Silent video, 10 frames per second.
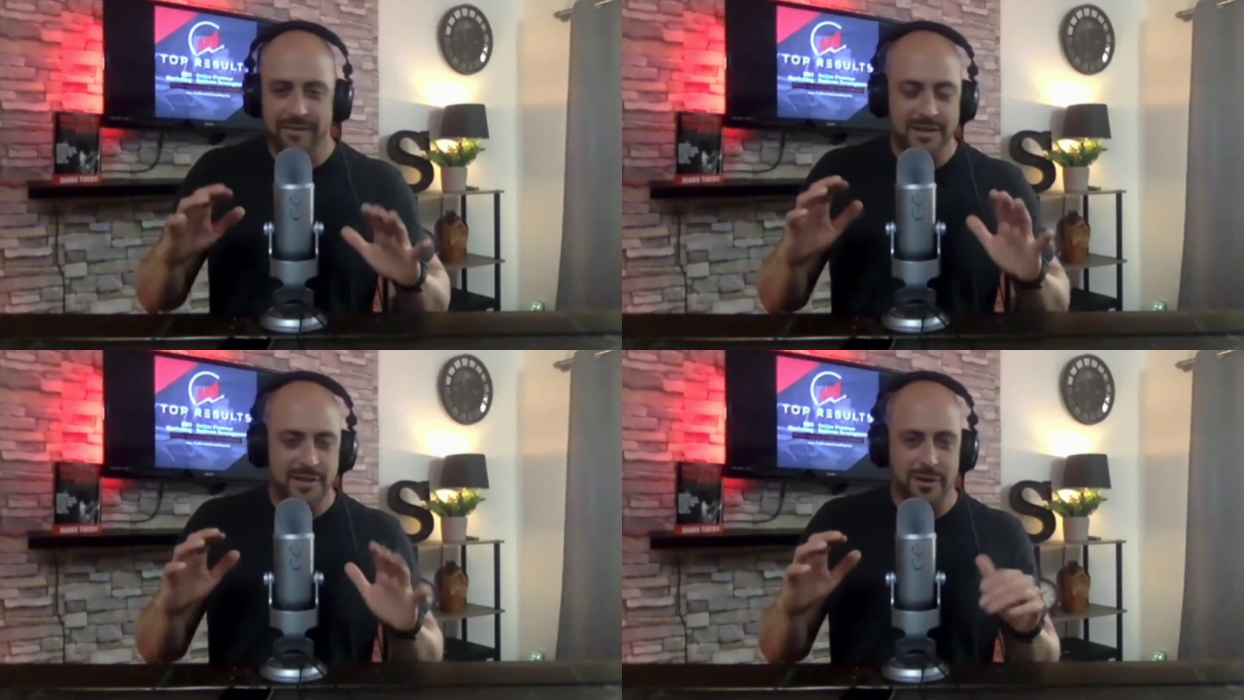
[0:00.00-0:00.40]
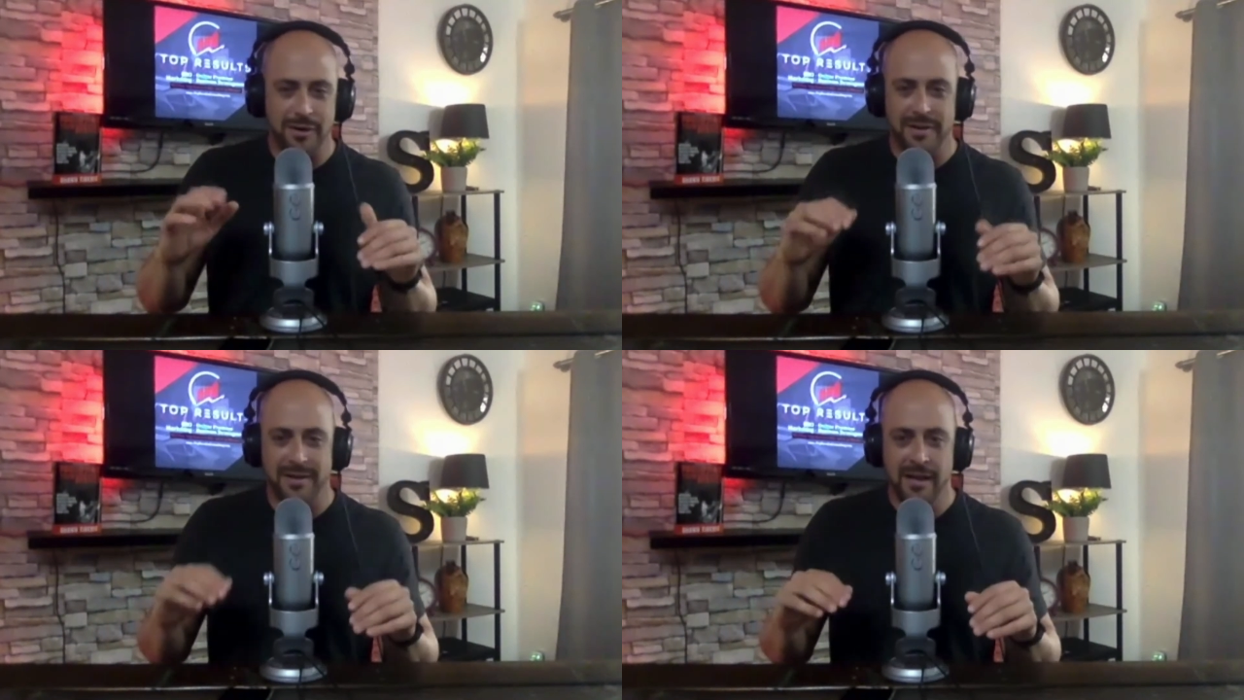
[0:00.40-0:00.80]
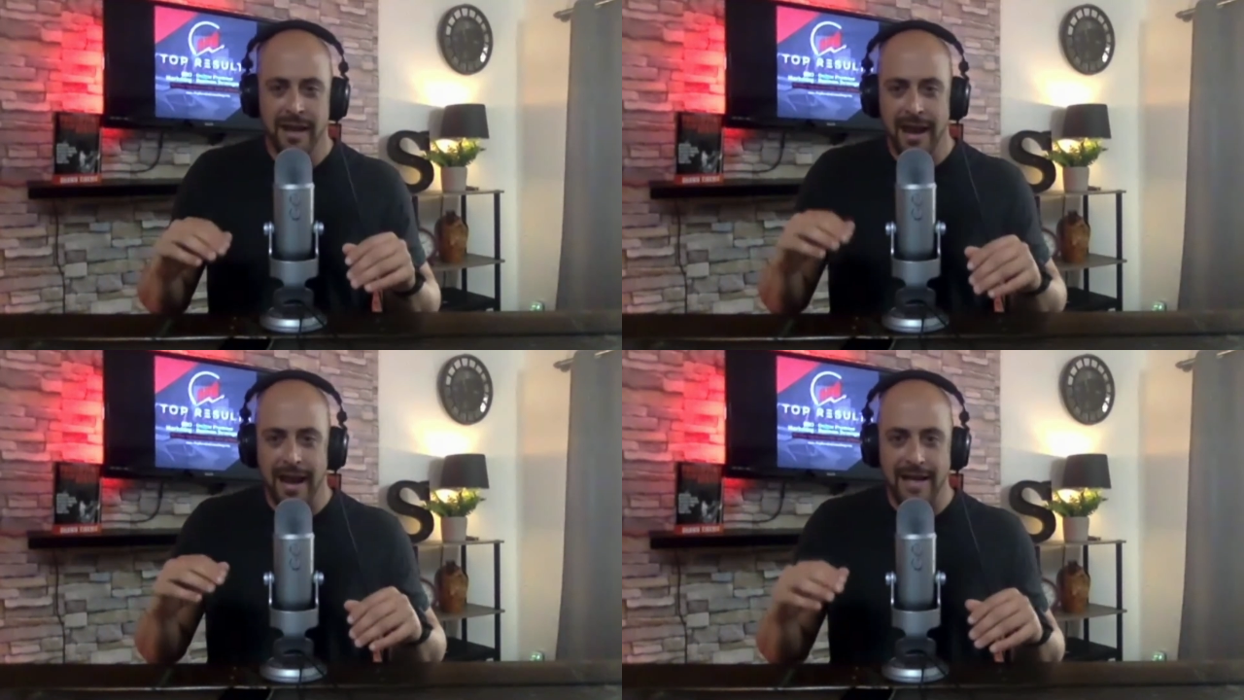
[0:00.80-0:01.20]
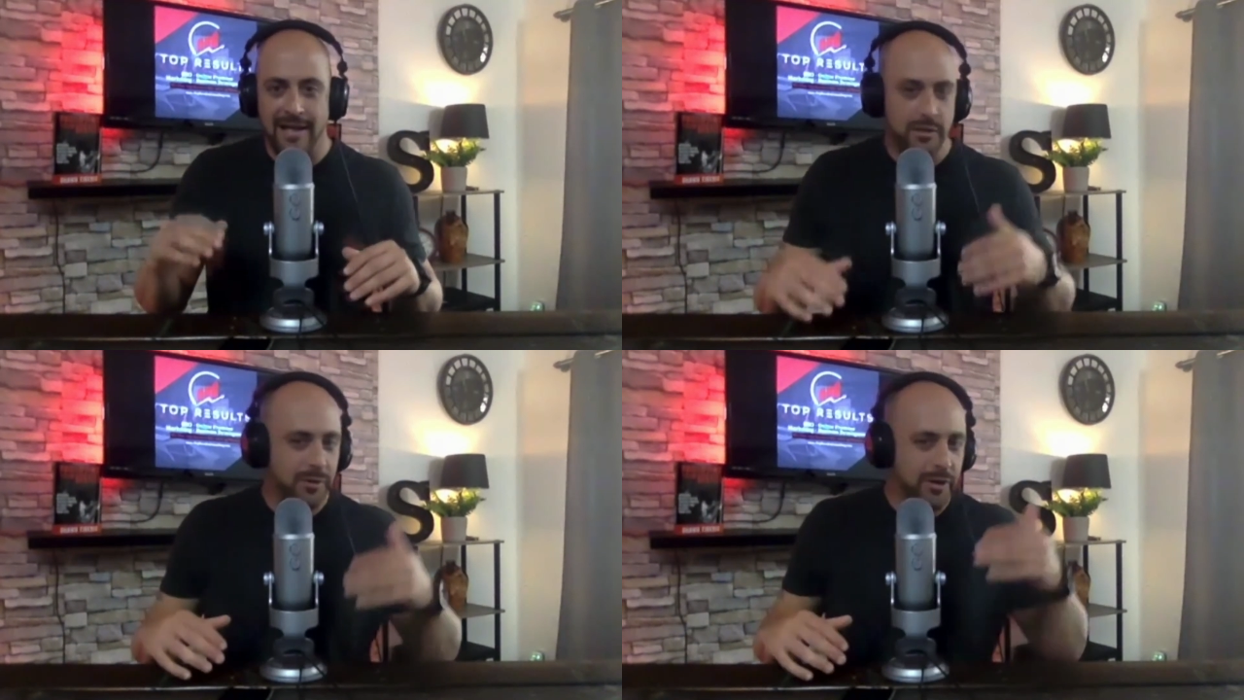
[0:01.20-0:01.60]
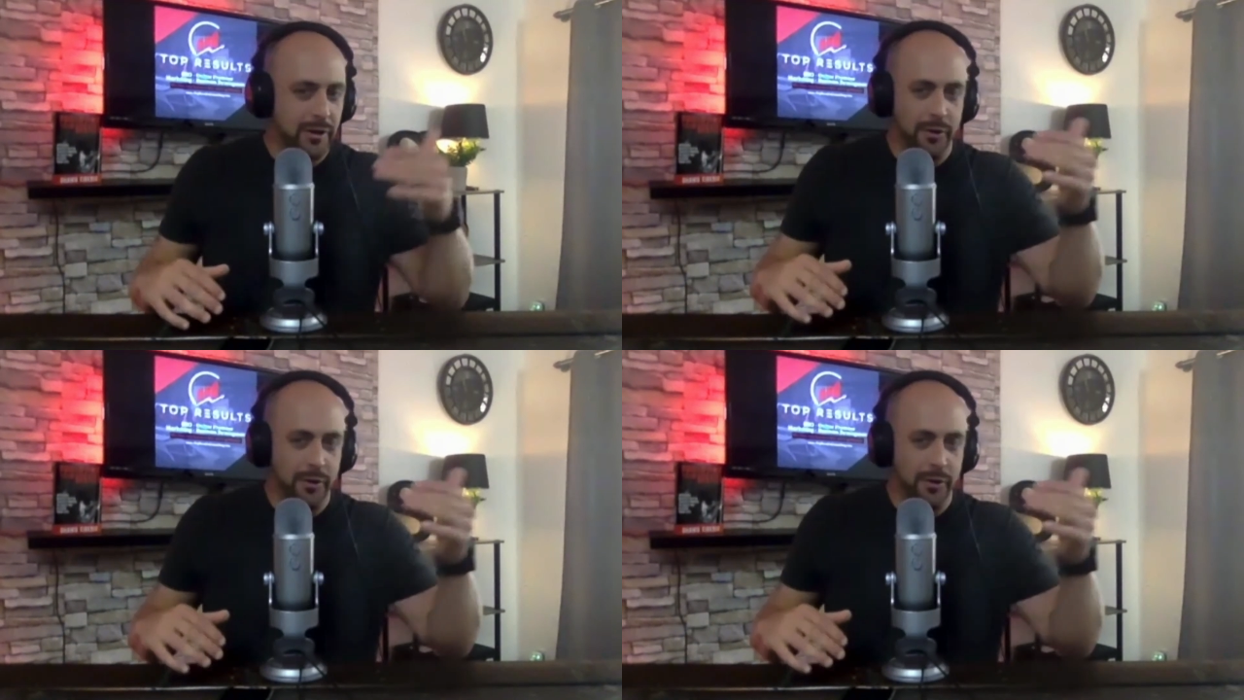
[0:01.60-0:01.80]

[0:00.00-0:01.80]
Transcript: I haven't even started to ask,